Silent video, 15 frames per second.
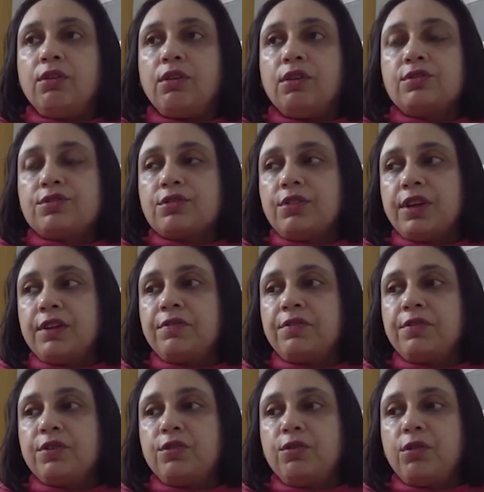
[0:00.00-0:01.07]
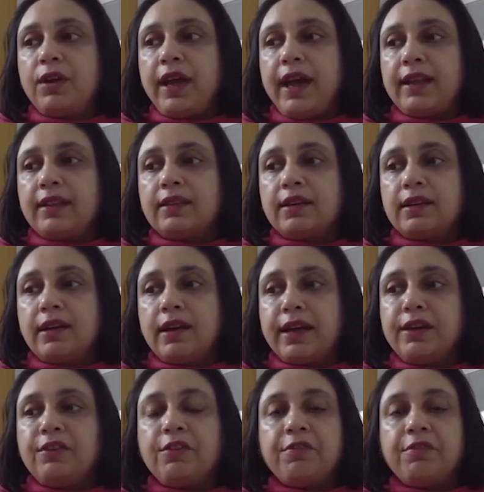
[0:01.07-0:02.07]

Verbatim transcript: Also, if you look at the kind